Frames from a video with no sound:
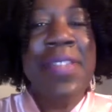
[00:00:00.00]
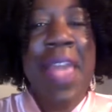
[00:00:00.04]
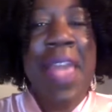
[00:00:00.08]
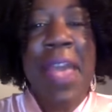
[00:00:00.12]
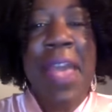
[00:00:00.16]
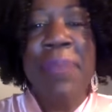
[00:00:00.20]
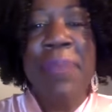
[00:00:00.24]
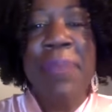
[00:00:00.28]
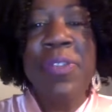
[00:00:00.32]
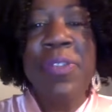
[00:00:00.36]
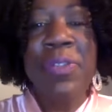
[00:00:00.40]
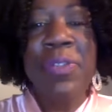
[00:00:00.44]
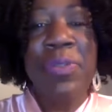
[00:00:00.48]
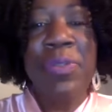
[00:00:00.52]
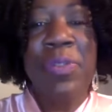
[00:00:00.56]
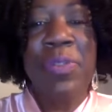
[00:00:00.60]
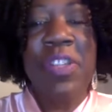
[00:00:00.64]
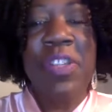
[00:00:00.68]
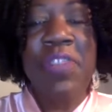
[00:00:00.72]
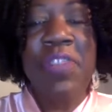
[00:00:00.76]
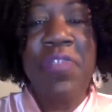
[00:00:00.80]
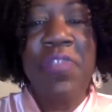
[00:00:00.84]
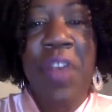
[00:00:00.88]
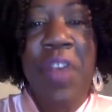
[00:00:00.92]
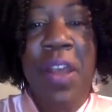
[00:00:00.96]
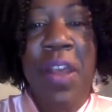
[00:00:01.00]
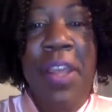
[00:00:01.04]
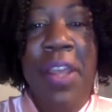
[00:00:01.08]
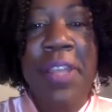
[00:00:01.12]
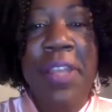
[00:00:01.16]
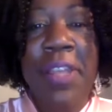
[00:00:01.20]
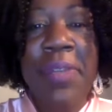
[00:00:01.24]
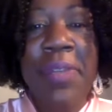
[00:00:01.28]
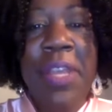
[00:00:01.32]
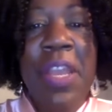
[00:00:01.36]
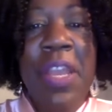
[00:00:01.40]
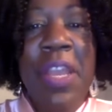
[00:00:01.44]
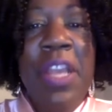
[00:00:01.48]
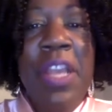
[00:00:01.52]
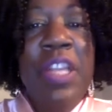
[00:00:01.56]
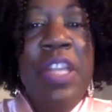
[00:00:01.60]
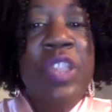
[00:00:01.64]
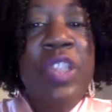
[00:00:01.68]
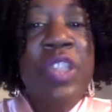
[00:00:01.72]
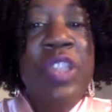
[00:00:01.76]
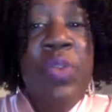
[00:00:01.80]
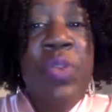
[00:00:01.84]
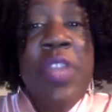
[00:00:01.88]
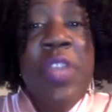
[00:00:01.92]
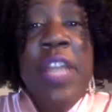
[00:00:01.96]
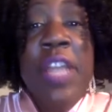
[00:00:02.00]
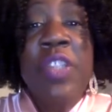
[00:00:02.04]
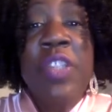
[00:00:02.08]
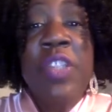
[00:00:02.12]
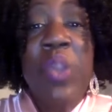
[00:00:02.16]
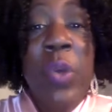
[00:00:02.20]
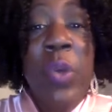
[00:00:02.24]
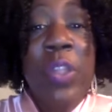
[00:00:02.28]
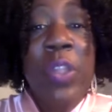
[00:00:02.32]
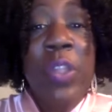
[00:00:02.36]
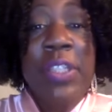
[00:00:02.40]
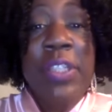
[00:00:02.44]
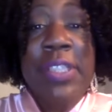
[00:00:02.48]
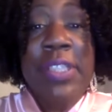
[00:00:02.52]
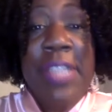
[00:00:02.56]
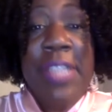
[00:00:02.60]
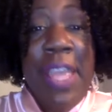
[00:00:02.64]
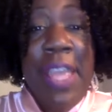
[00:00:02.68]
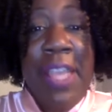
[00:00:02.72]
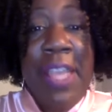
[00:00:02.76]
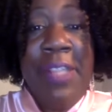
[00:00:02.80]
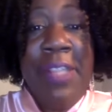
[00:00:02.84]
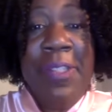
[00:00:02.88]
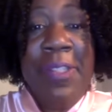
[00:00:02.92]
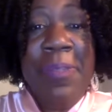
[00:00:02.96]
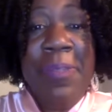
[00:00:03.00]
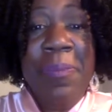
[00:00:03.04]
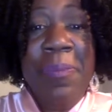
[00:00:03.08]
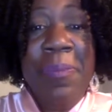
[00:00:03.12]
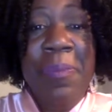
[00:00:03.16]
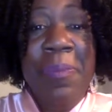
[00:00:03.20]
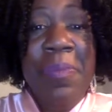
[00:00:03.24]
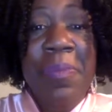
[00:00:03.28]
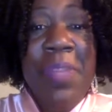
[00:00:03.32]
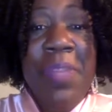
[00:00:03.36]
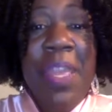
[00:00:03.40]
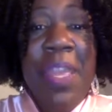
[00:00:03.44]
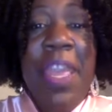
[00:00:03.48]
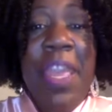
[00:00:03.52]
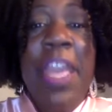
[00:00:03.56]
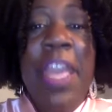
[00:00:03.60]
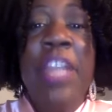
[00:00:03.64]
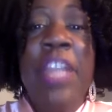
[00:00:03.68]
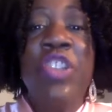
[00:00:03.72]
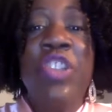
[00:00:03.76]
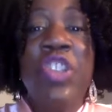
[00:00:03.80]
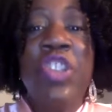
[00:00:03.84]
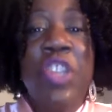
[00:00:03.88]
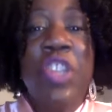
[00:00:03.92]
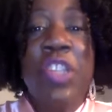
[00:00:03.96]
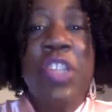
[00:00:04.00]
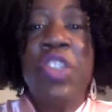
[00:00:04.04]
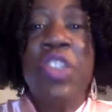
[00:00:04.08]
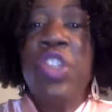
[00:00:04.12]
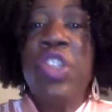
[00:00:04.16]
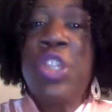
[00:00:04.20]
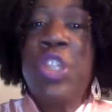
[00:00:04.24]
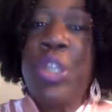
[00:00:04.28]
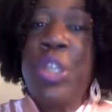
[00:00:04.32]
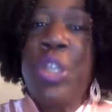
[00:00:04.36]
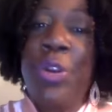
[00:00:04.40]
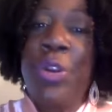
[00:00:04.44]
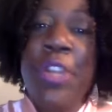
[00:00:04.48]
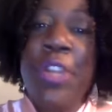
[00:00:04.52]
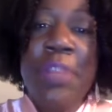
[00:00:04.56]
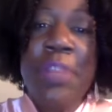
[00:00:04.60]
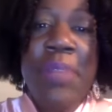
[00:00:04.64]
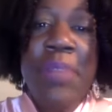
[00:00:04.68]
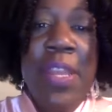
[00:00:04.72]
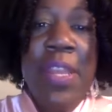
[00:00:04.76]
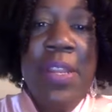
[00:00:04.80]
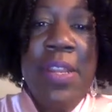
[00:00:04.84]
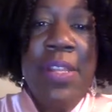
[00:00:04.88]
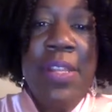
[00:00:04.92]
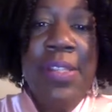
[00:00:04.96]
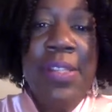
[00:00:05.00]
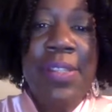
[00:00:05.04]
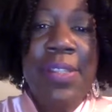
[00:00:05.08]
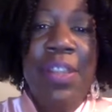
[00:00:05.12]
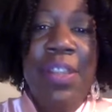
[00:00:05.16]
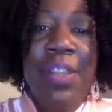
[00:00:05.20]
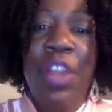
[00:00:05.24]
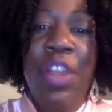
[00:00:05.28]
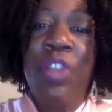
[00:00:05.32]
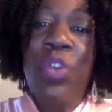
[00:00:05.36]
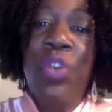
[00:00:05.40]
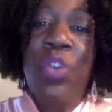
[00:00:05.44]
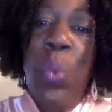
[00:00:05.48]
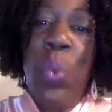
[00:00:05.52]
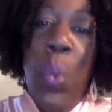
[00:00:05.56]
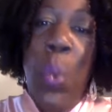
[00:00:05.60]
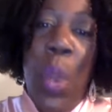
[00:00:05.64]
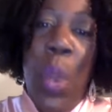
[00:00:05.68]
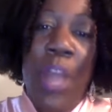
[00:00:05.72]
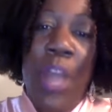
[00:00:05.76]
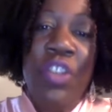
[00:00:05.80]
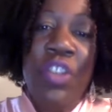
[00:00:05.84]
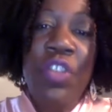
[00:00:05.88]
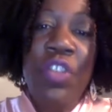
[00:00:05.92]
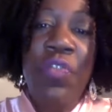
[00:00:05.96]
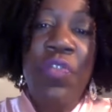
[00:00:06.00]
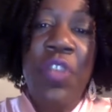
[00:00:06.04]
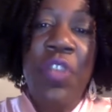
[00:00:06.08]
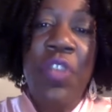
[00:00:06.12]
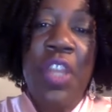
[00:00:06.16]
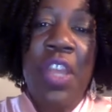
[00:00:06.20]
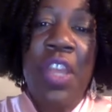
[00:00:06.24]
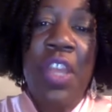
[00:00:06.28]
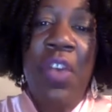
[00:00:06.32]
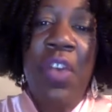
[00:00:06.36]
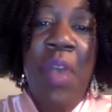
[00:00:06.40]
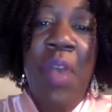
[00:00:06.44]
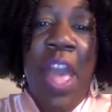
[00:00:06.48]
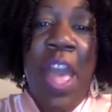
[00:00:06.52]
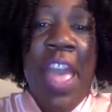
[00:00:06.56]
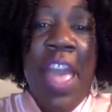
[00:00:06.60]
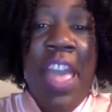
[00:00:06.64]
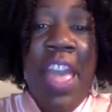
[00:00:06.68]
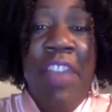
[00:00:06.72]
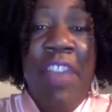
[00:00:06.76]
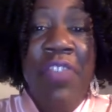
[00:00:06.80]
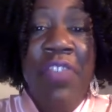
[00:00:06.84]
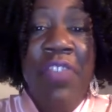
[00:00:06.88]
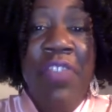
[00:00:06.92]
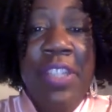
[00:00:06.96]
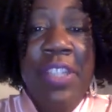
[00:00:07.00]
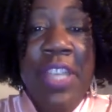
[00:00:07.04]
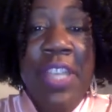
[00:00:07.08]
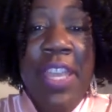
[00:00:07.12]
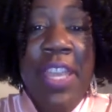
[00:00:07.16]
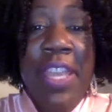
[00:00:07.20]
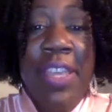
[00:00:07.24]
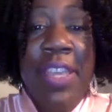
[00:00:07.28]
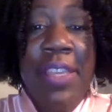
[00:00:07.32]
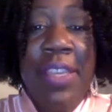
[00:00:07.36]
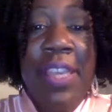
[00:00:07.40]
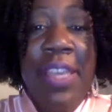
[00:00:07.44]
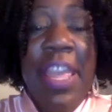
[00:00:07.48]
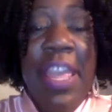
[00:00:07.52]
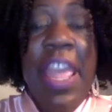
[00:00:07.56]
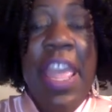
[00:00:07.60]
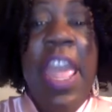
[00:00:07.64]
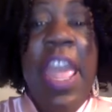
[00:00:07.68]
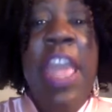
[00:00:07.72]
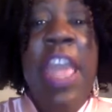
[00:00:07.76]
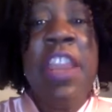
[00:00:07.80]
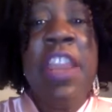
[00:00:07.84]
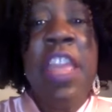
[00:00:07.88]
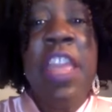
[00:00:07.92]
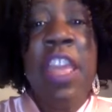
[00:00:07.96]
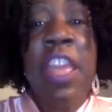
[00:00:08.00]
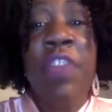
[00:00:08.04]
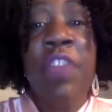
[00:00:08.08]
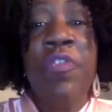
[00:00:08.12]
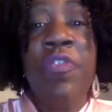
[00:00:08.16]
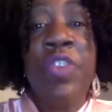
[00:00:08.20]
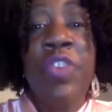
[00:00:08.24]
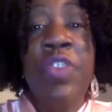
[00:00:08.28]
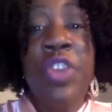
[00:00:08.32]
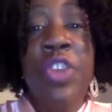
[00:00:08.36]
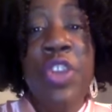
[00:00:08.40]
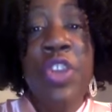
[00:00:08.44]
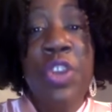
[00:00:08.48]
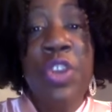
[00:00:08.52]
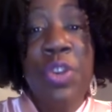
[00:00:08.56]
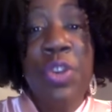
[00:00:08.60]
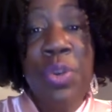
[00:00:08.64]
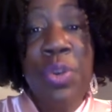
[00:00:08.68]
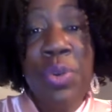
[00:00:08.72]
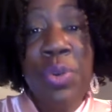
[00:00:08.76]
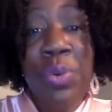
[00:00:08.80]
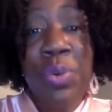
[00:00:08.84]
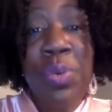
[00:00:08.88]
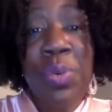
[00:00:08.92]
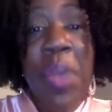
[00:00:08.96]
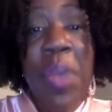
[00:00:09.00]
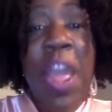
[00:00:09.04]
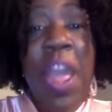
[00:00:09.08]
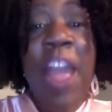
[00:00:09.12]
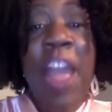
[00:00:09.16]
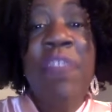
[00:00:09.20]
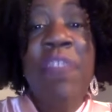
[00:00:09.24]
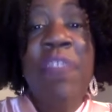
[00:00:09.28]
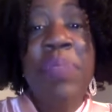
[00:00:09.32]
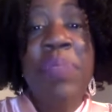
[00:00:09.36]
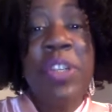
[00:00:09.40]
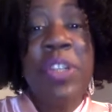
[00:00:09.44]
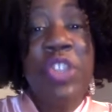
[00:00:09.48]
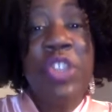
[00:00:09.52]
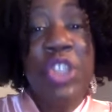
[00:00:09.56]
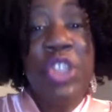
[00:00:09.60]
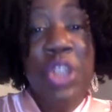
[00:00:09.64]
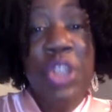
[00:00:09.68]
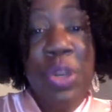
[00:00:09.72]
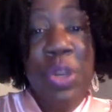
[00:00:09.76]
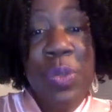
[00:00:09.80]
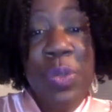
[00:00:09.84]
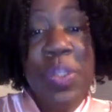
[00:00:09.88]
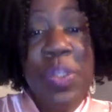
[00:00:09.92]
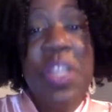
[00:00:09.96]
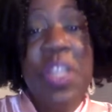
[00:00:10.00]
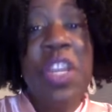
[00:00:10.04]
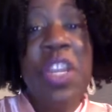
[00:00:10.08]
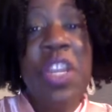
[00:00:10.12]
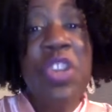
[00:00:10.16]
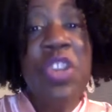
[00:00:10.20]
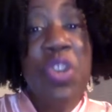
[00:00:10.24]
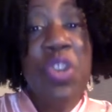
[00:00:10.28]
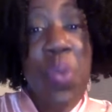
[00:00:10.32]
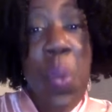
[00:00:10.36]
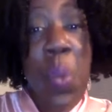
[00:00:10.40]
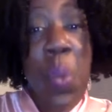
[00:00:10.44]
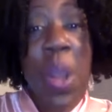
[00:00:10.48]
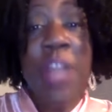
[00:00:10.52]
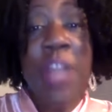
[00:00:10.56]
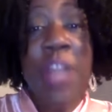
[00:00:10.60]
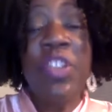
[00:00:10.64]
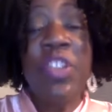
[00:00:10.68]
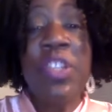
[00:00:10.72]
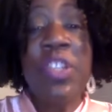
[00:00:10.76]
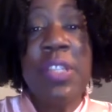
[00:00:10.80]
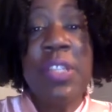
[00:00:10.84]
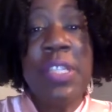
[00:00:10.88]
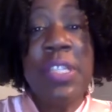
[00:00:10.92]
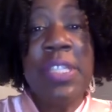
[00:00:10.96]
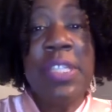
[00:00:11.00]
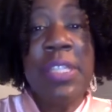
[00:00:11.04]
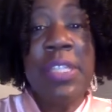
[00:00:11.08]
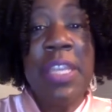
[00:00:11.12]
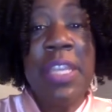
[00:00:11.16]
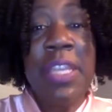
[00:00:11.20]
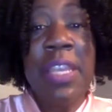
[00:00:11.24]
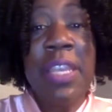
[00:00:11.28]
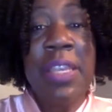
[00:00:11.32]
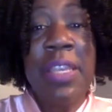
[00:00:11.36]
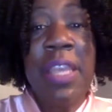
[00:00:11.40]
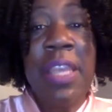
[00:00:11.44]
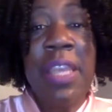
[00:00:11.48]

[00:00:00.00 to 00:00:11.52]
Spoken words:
absolutely fine. So that's all it takes. It's just 30 minutes to watch the video. I have the link. And if you have been chosen and you're watching this link,